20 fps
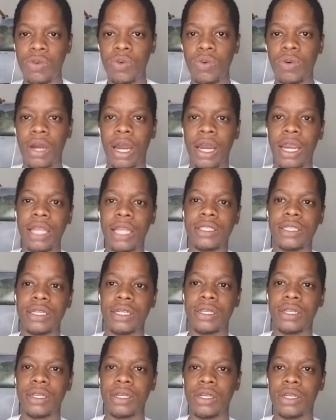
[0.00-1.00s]
you are
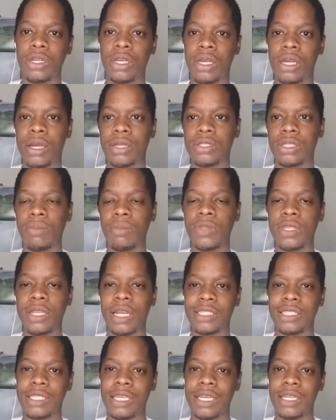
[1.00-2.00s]
getting something
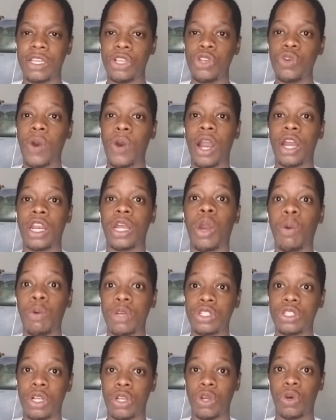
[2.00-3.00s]
that's saying you are the
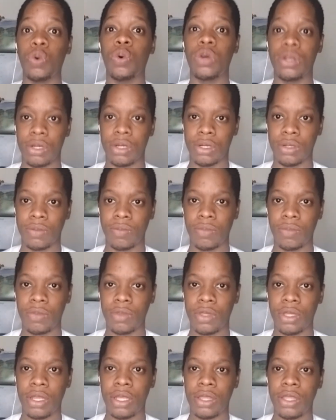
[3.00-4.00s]
original owner.
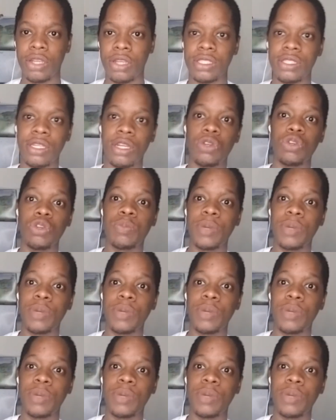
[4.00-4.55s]
There isn't any